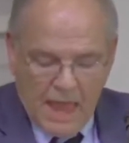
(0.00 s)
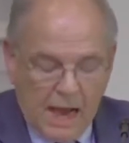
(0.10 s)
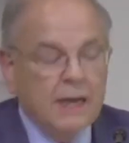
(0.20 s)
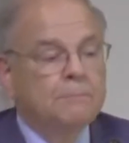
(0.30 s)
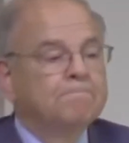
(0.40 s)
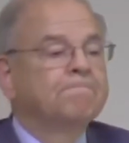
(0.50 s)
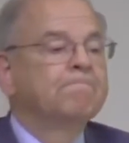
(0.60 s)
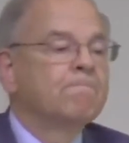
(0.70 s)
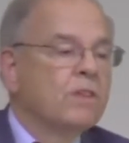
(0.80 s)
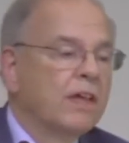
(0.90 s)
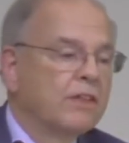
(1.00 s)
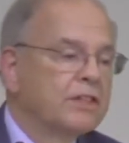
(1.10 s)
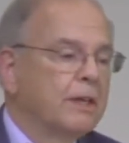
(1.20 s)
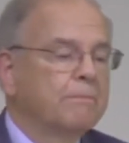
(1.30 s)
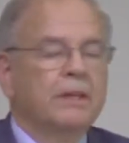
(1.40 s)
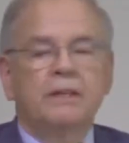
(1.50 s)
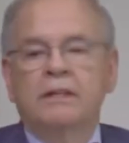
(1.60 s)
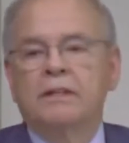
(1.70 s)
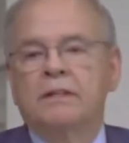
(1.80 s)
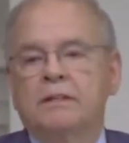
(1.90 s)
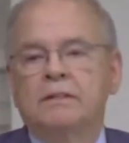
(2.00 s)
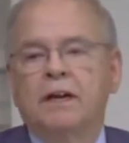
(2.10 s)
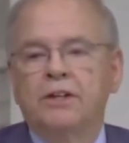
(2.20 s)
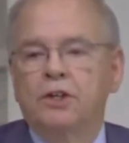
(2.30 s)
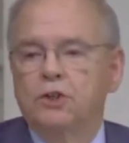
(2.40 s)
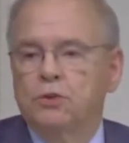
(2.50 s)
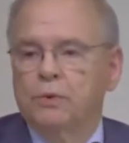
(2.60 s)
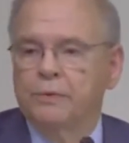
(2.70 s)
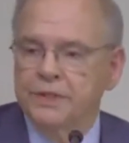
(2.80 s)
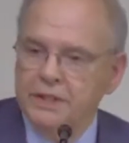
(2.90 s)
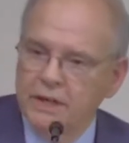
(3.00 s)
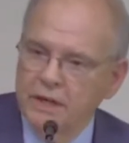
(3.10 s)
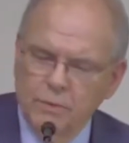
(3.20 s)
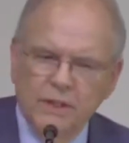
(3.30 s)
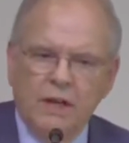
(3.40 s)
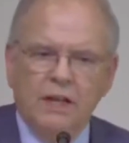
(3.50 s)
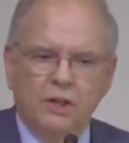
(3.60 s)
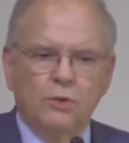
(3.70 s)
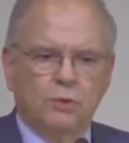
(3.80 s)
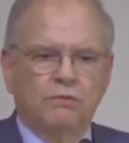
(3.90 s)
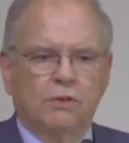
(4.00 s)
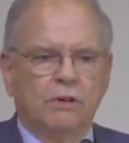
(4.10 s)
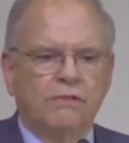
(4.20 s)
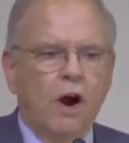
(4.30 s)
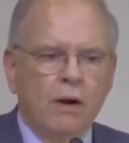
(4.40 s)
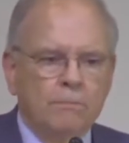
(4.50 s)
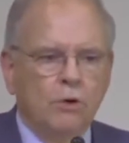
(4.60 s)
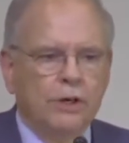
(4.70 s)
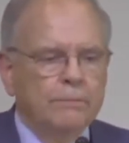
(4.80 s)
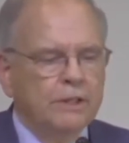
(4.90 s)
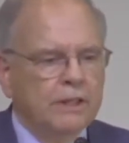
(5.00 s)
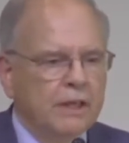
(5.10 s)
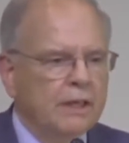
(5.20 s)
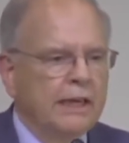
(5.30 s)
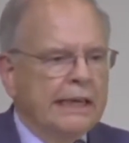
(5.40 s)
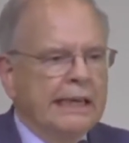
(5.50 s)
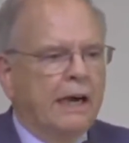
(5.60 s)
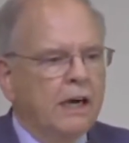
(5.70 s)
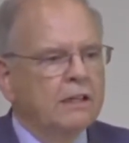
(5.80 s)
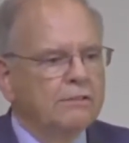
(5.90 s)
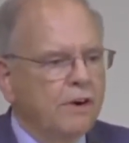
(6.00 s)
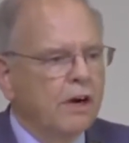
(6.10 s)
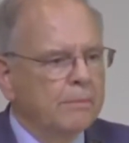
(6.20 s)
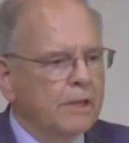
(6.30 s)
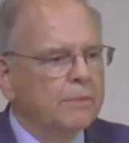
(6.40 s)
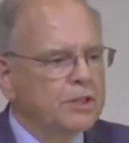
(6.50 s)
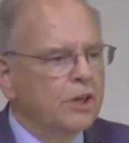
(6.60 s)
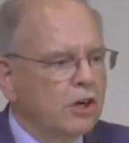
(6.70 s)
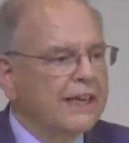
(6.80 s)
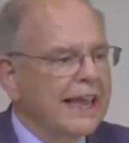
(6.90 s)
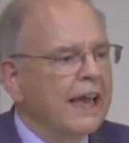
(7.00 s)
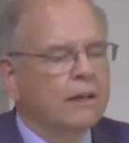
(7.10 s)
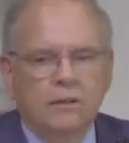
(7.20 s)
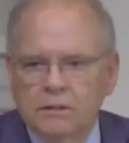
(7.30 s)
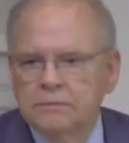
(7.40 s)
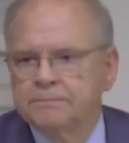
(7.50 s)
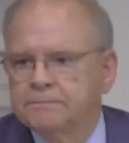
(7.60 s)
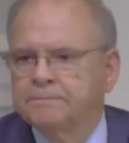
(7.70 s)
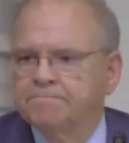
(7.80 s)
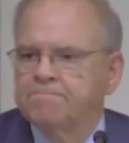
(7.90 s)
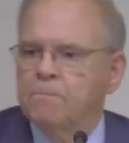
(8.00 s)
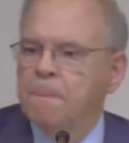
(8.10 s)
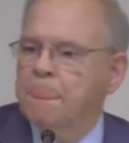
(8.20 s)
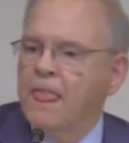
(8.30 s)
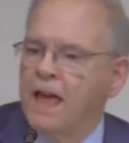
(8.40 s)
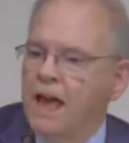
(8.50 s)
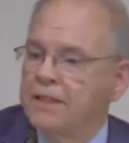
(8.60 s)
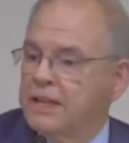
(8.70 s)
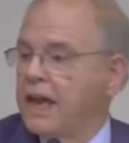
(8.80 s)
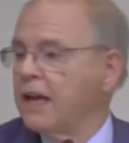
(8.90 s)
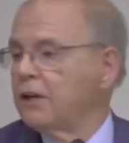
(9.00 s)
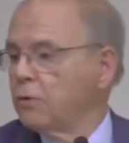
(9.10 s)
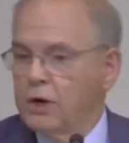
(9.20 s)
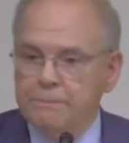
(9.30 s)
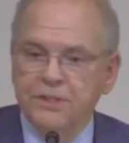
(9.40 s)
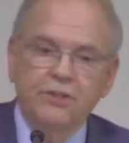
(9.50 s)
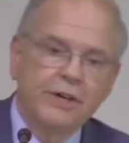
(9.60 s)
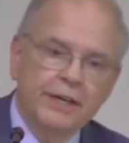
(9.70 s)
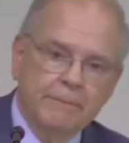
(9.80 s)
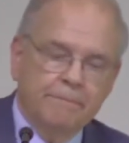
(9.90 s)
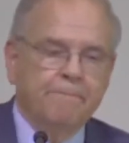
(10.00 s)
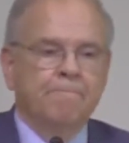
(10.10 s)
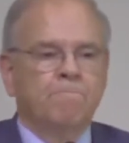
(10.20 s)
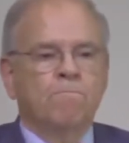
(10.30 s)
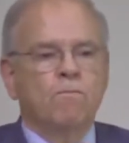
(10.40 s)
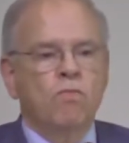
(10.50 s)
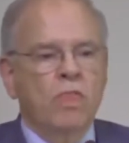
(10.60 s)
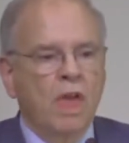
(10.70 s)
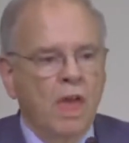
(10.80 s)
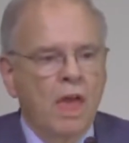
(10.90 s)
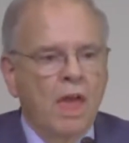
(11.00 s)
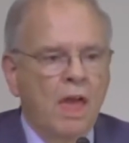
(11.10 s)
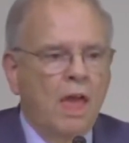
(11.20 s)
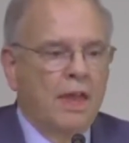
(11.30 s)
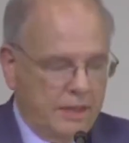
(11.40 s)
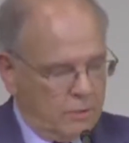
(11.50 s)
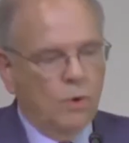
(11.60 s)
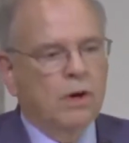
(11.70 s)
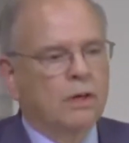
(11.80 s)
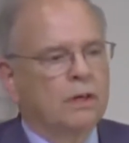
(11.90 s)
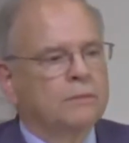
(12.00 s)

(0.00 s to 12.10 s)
There's something unusual was there. Well, not usual for a farm boy, but on the farm there was a herd of cattle, and the cattle were upstream in the water.